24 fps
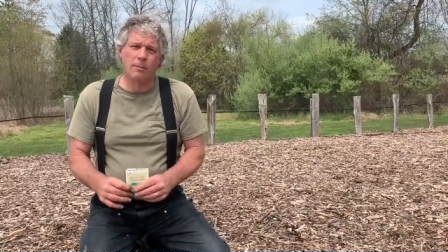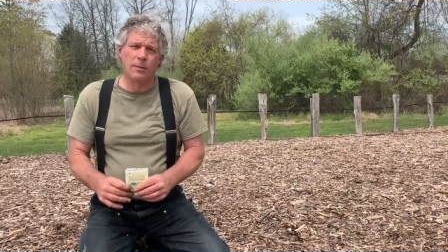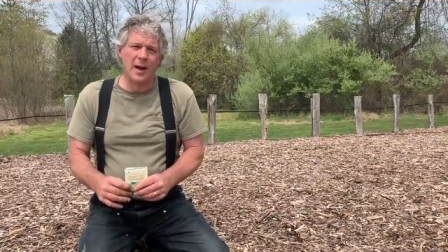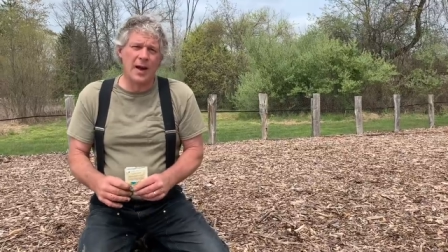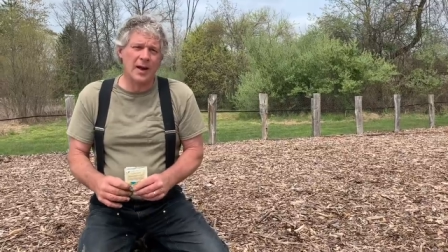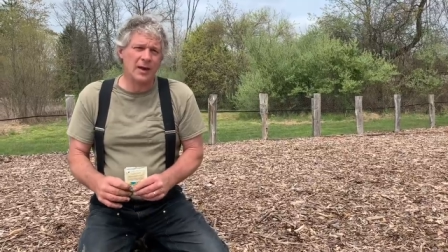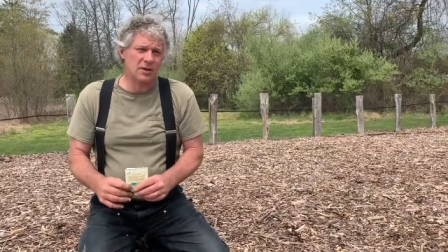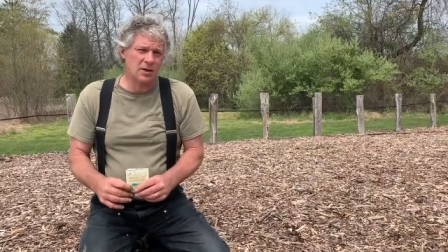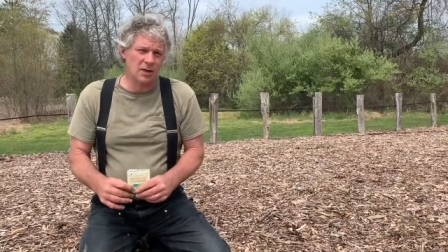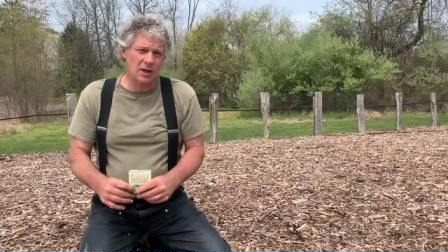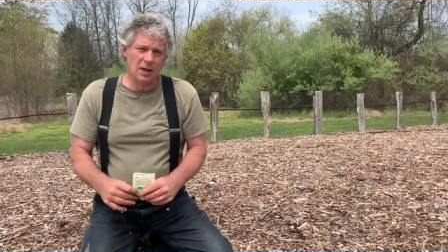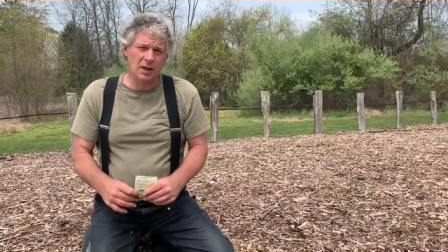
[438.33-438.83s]

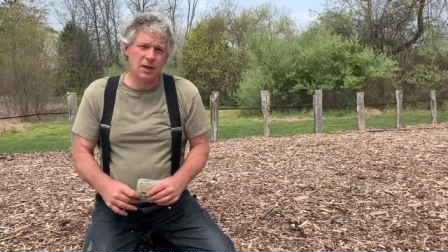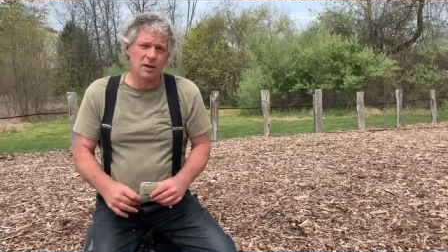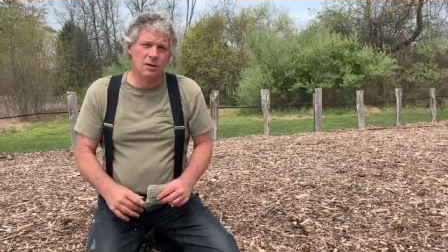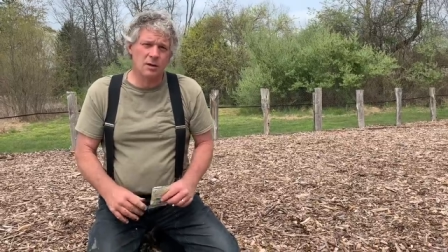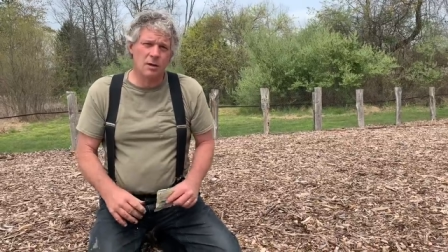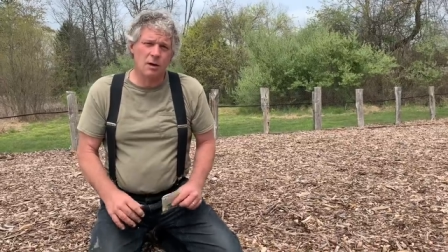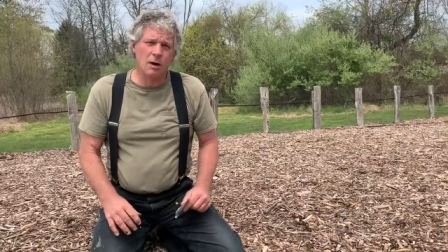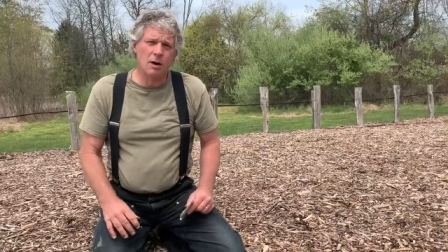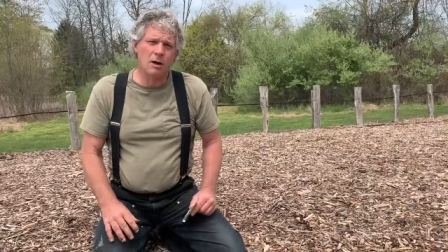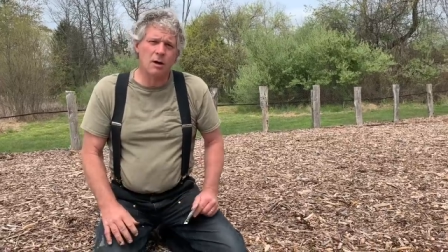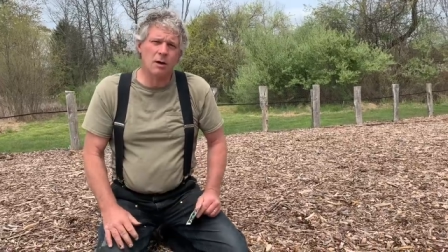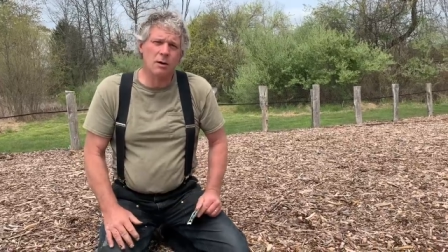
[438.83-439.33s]
Back to Eden
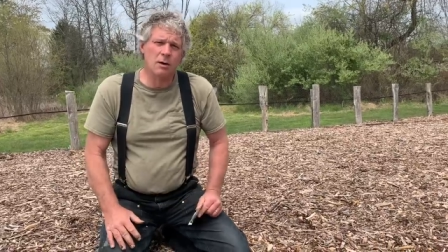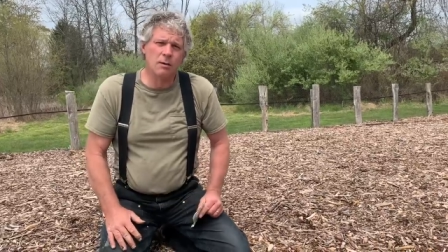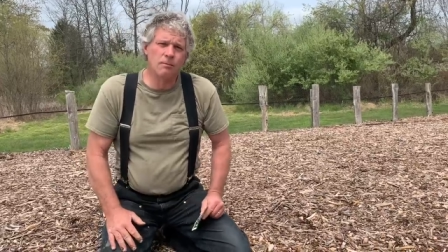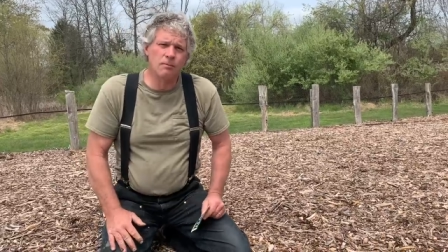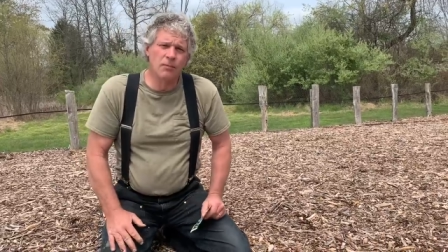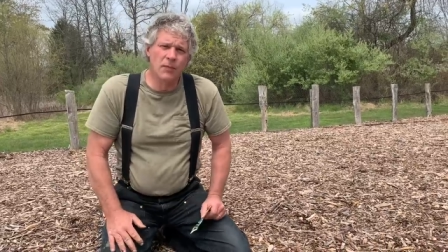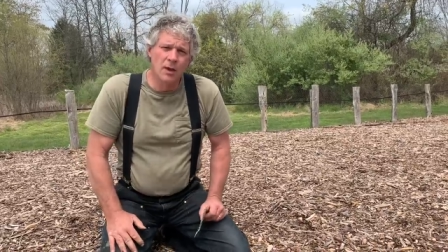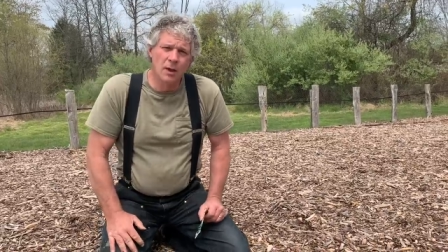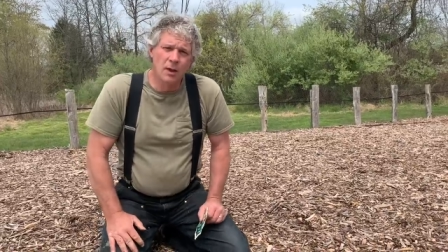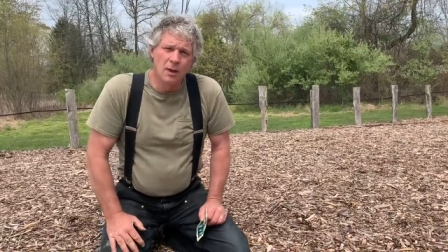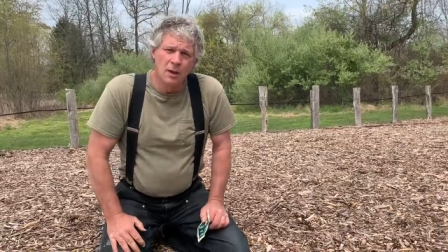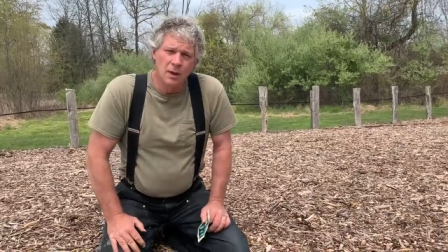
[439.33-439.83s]
garden
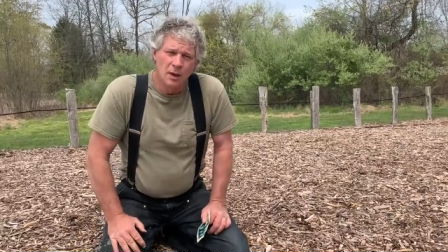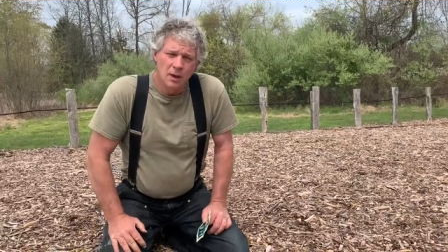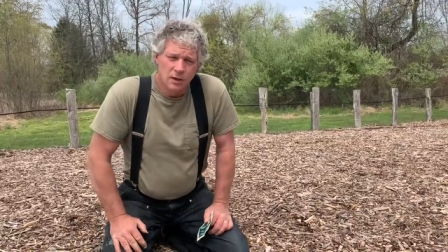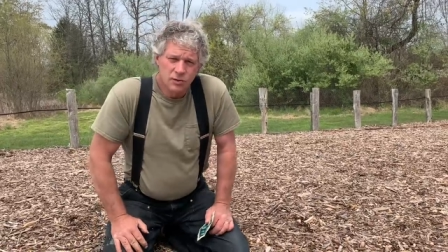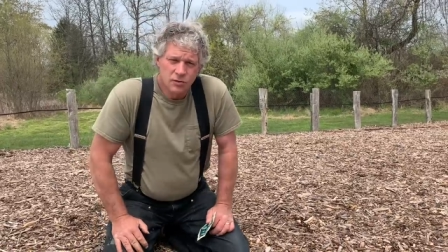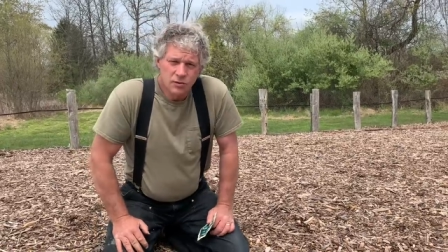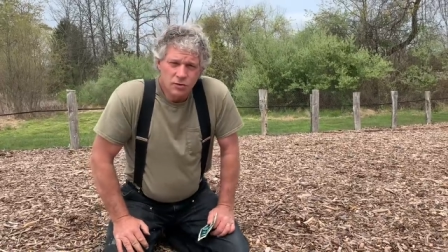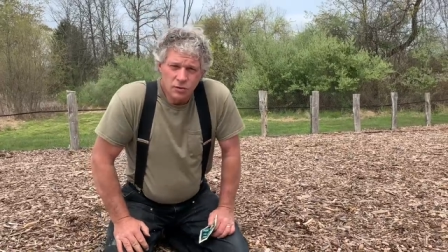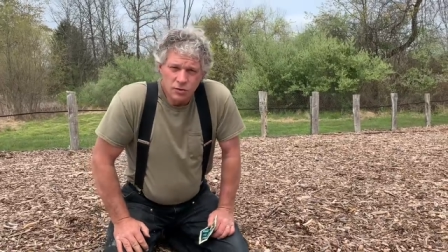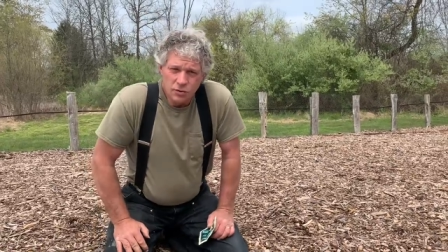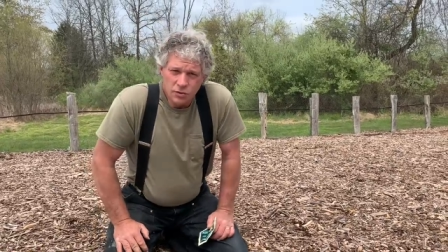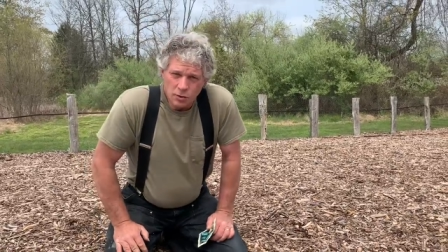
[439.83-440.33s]

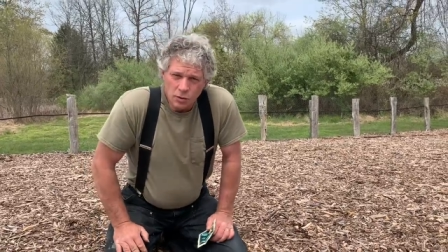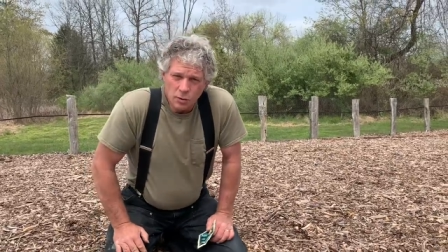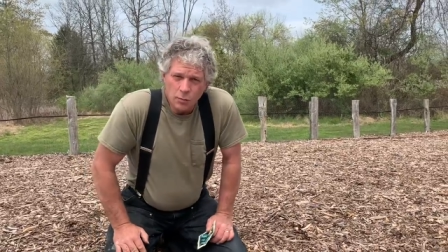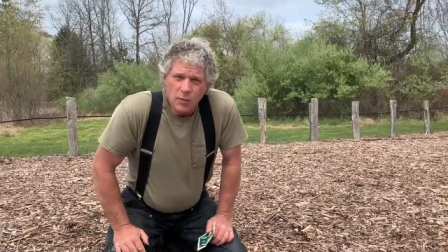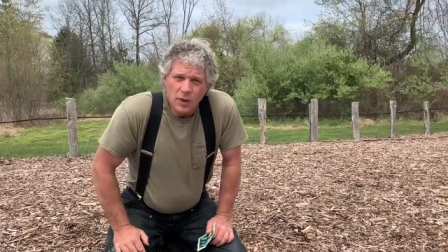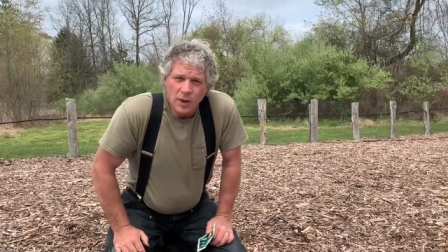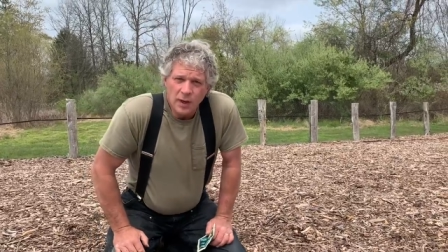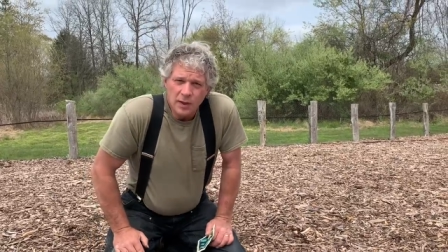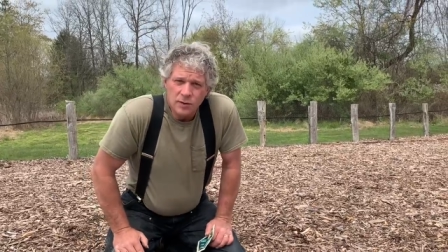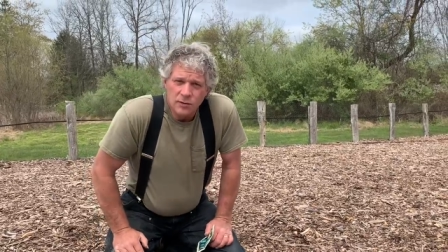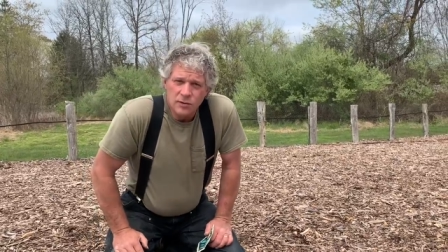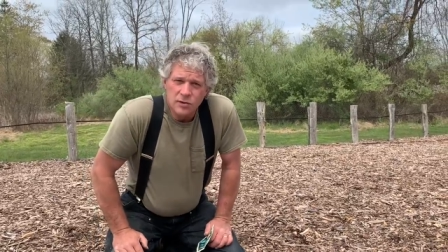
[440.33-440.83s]
is to
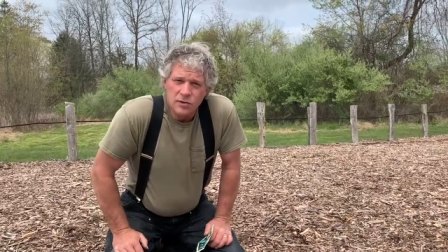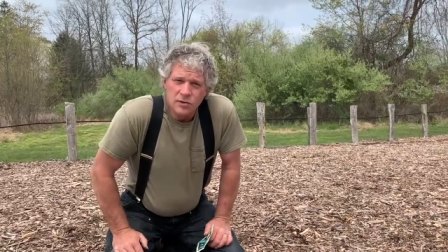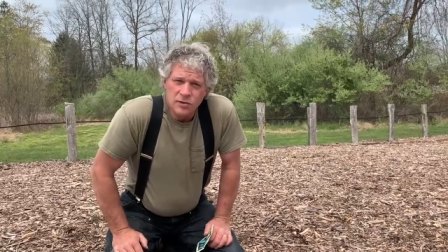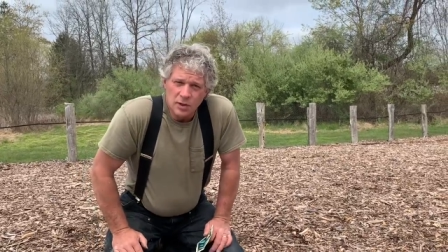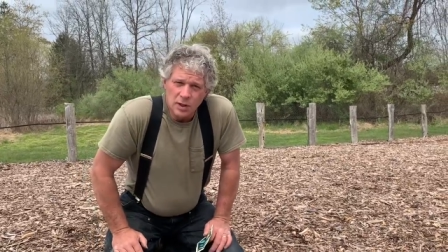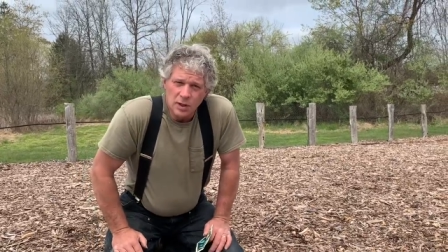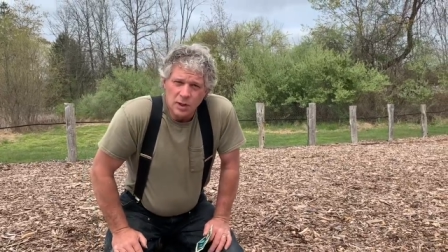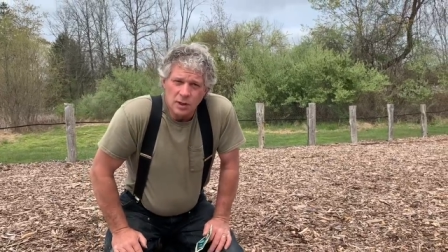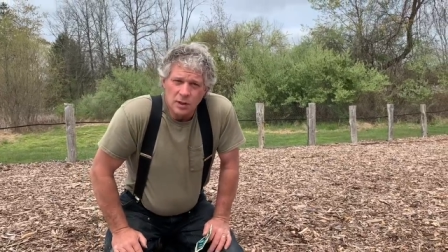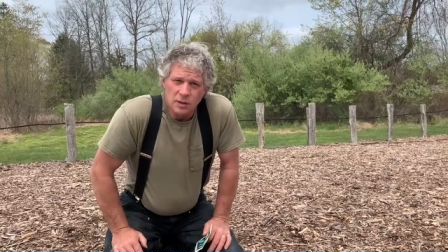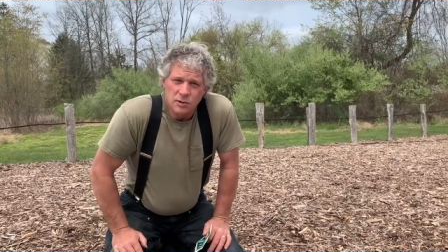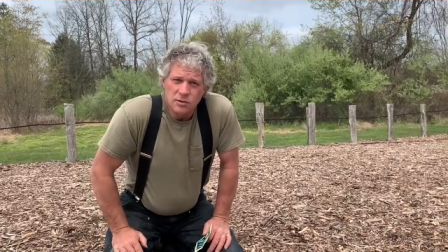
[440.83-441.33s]
germinate the
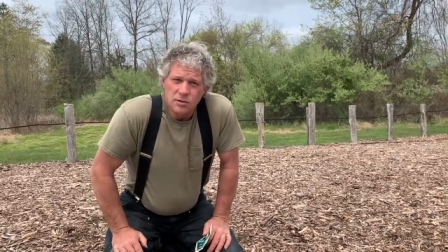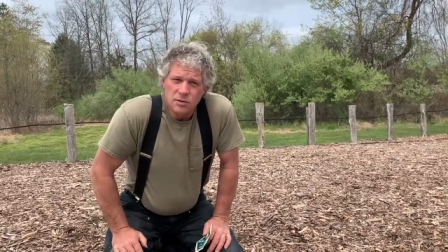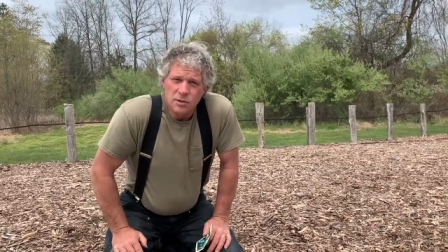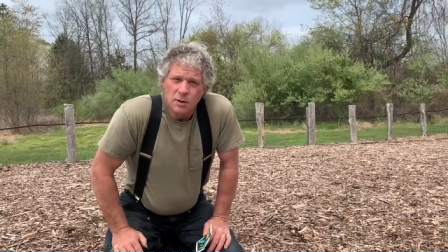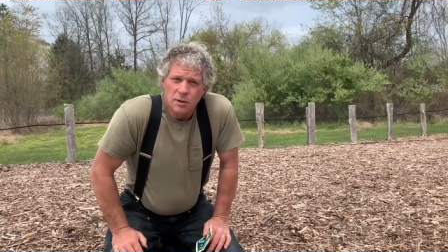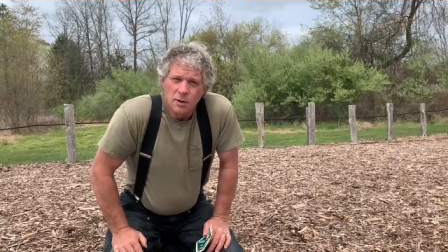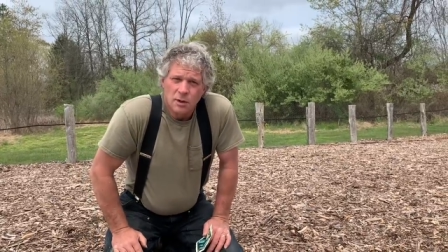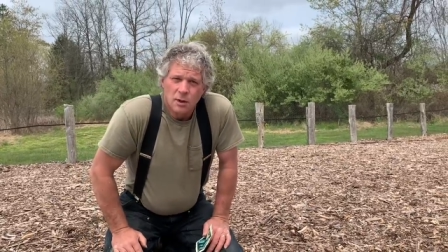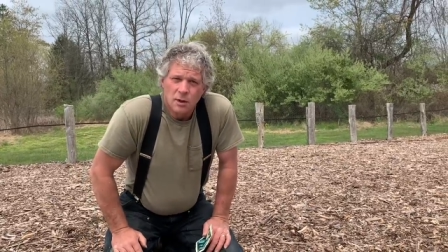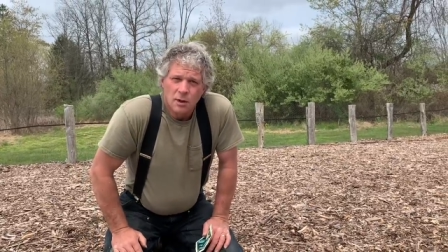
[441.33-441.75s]
seeds.